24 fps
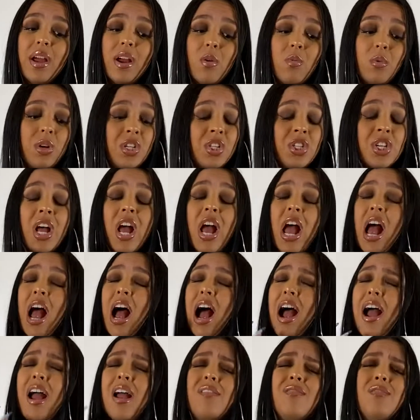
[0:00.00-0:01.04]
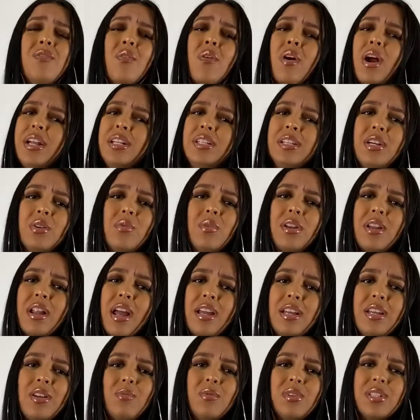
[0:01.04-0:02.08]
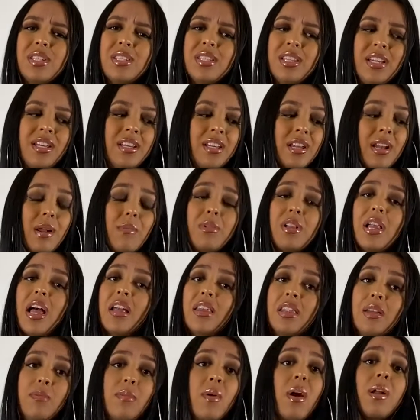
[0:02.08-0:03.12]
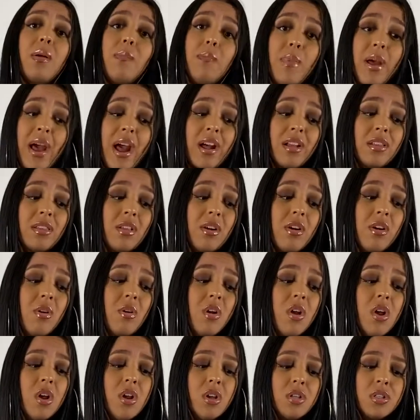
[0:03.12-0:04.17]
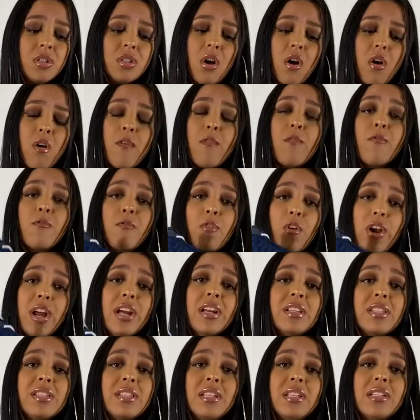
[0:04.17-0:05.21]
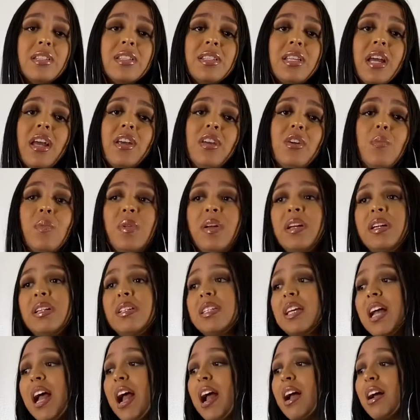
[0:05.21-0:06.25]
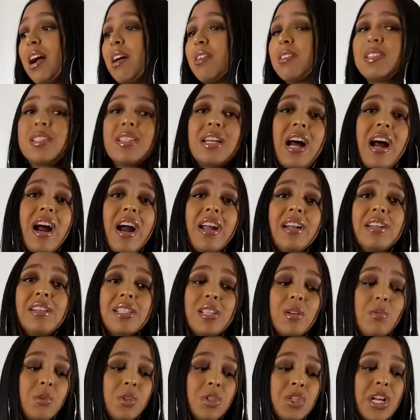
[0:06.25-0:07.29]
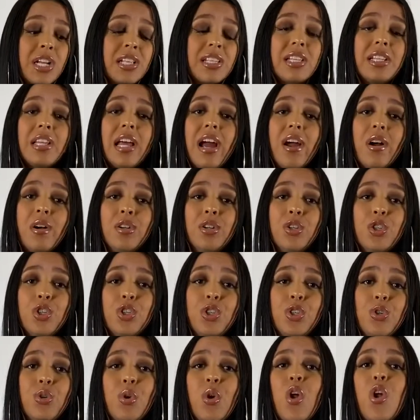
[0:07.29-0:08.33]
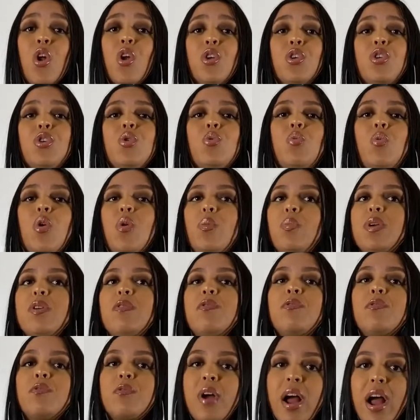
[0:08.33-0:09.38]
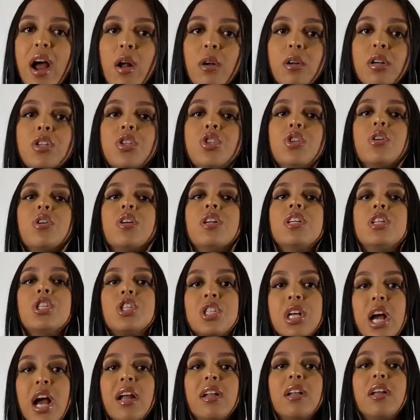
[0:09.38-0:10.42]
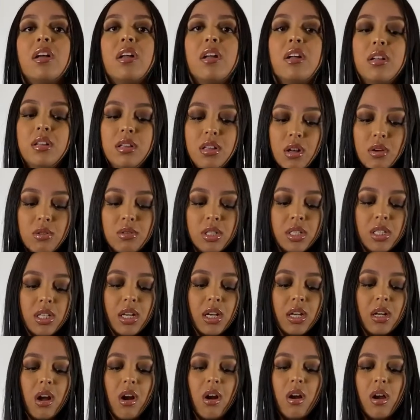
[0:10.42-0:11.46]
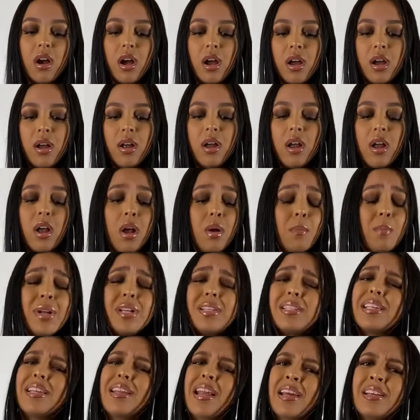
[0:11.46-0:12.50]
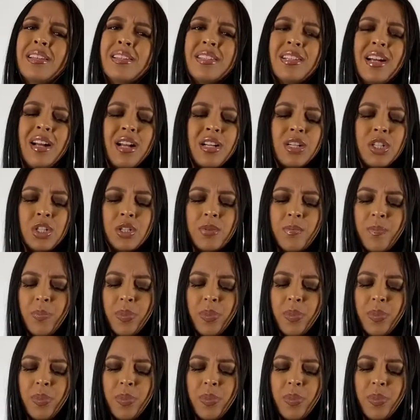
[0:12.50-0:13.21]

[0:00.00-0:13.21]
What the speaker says: which I have no idea what Nike was thinking. I'm glad they brought it back though. So for instance, say you're playing tag outside and someone shines a light on your shoe, you will be found because you're going to shine like a glow stick. All right, but it's a nice touch.